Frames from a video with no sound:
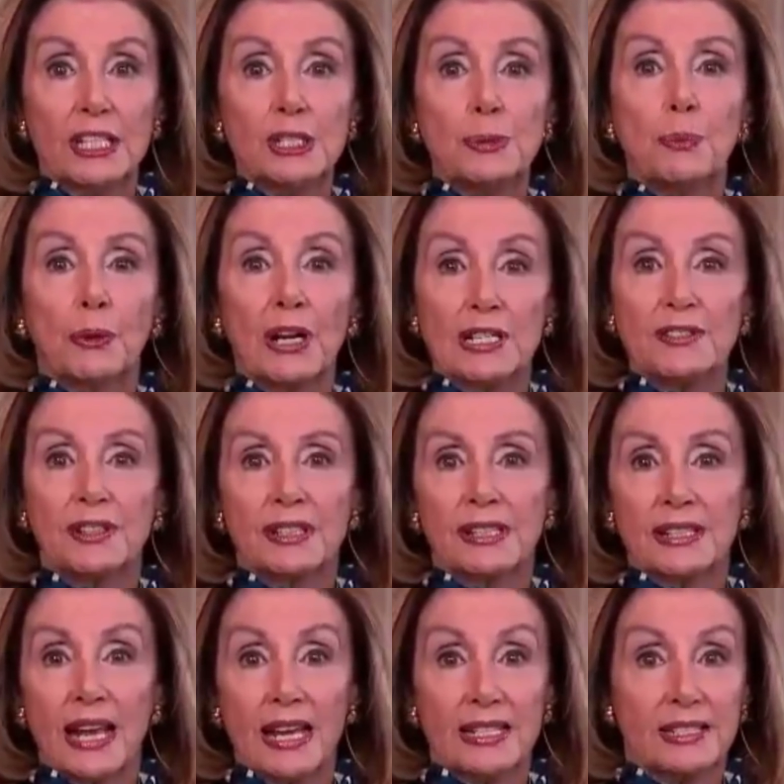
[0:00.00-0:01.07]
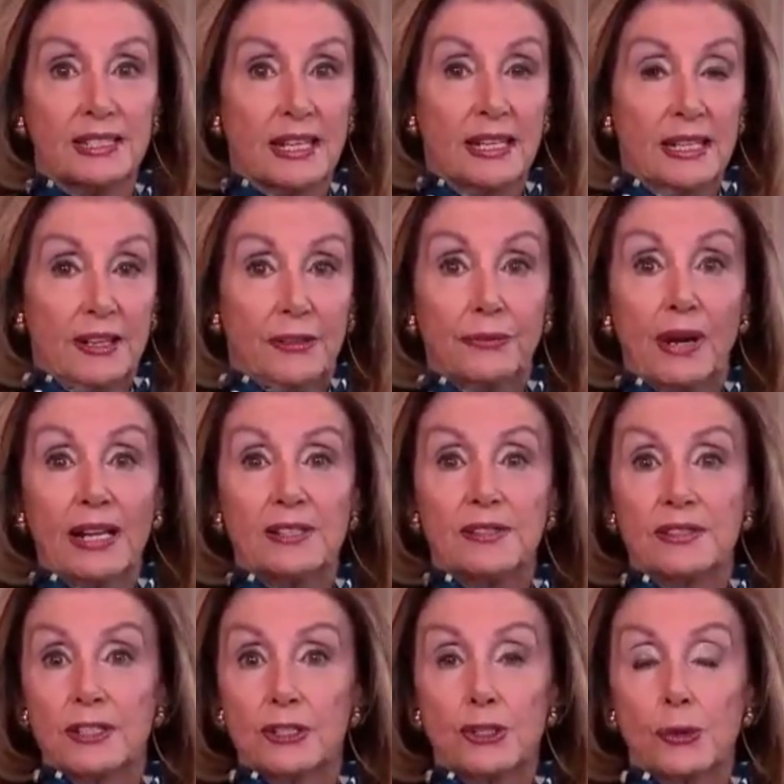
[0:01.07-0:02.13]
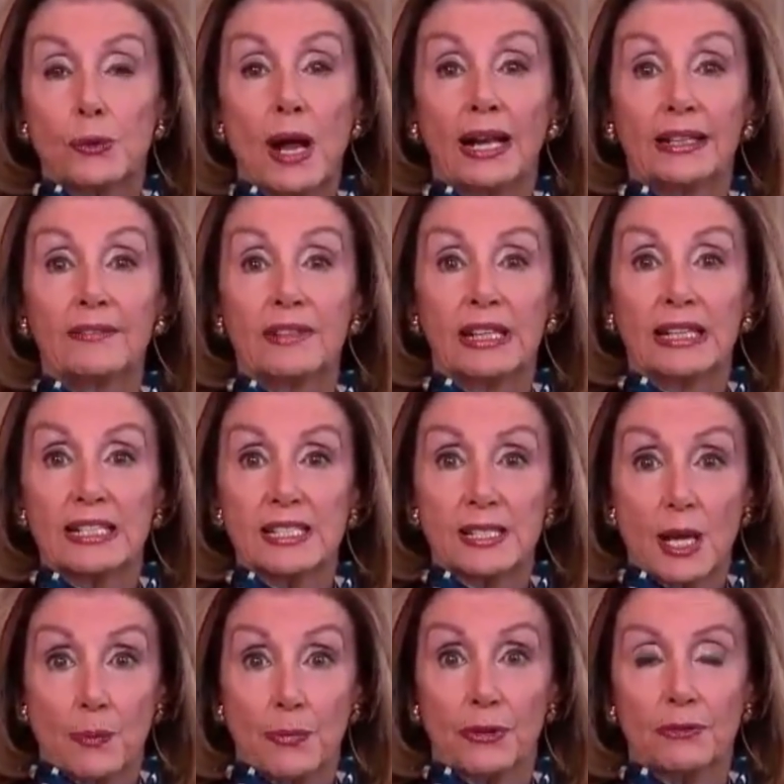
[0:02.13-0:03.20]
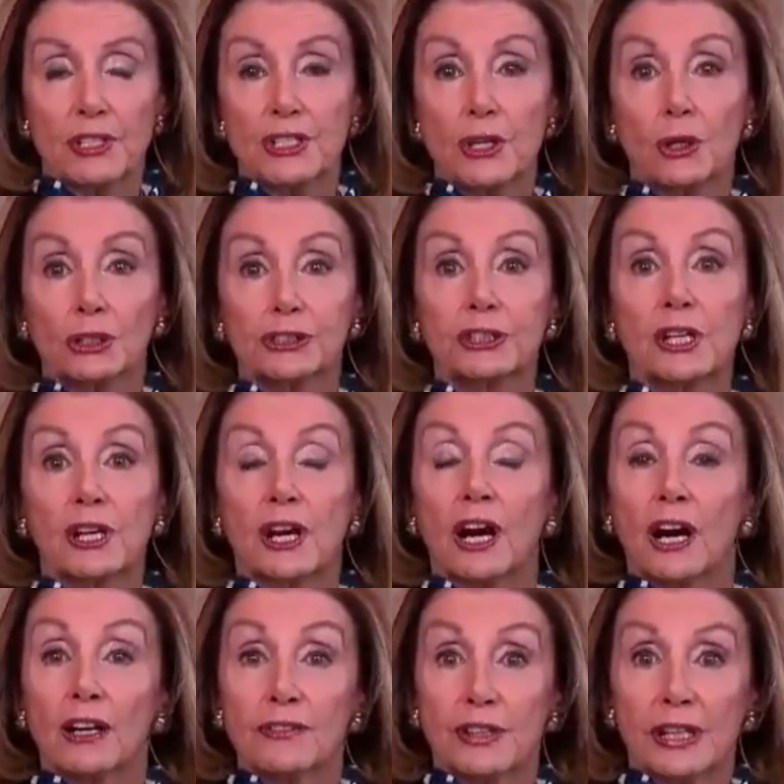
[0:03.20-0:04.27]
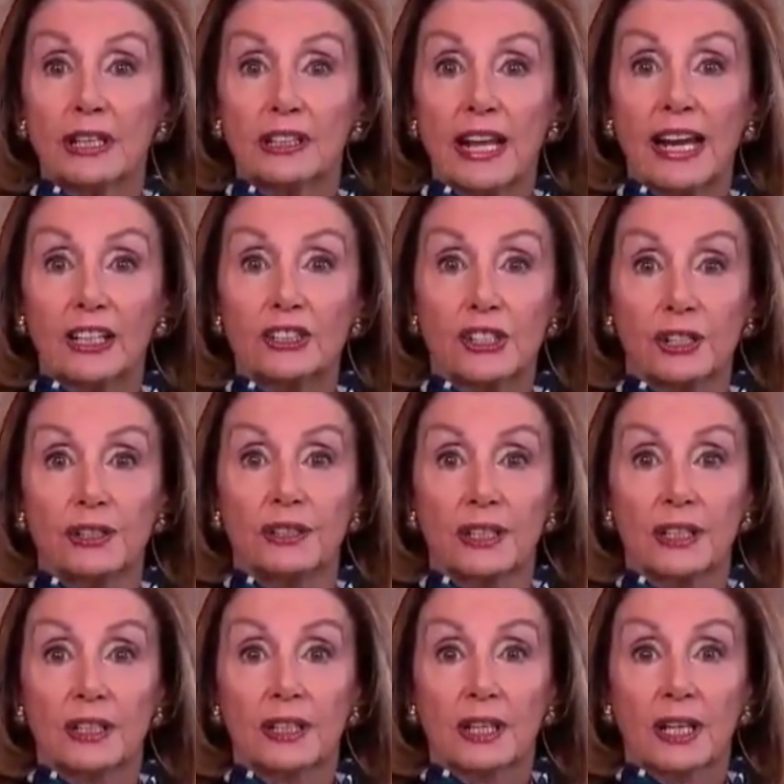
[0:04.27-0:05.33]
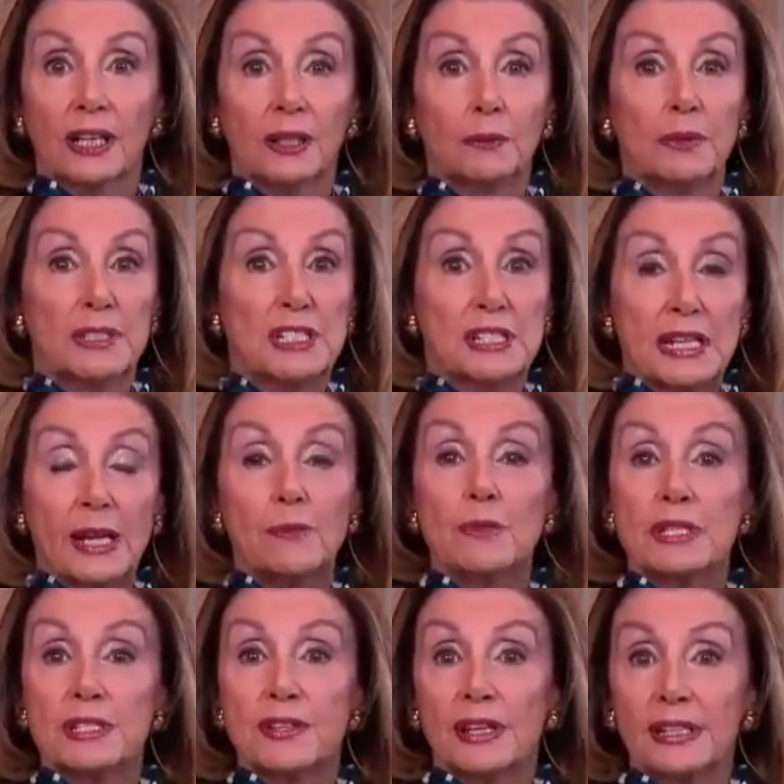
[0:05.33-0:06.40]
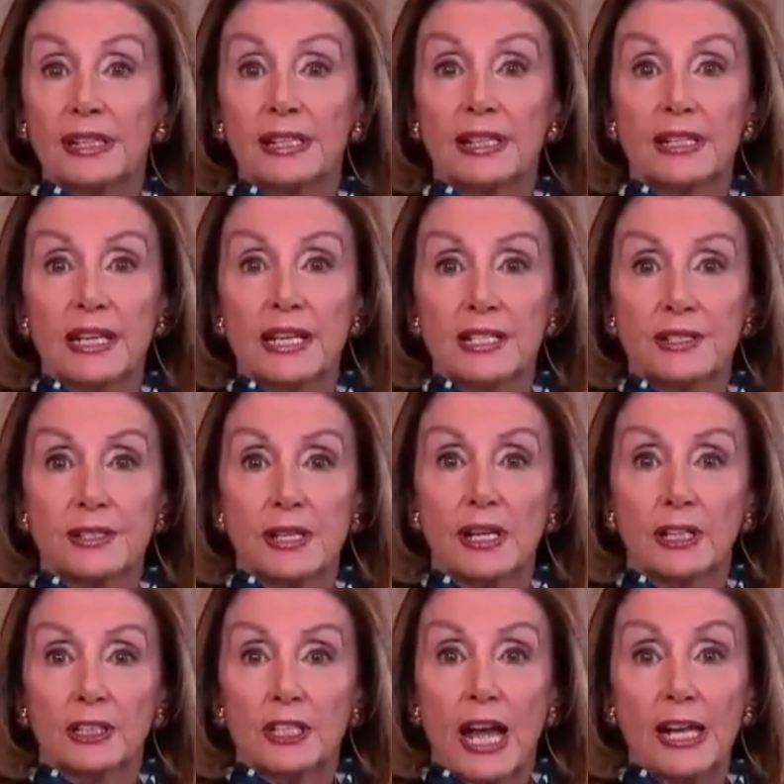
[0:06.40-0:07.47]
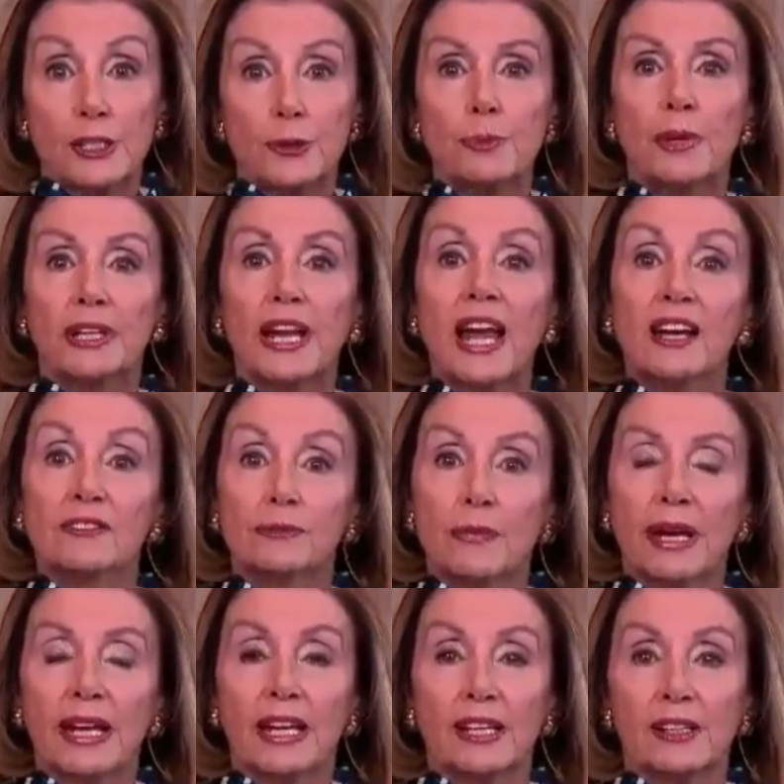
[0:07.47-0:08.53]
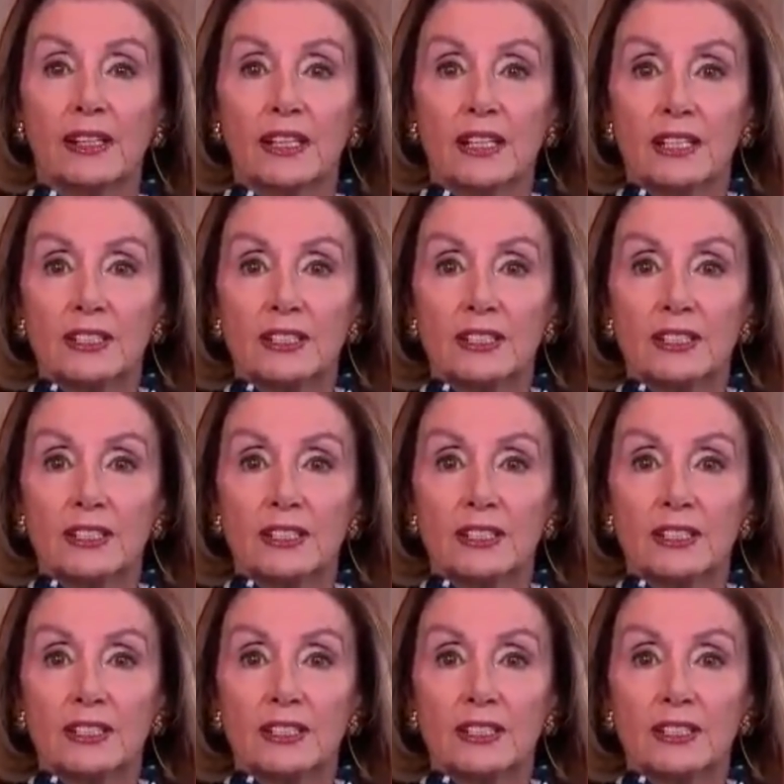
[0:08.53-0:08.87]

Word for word: This president has threatened to not even accept the results of the election uh, with statements that he and his henchmen have made.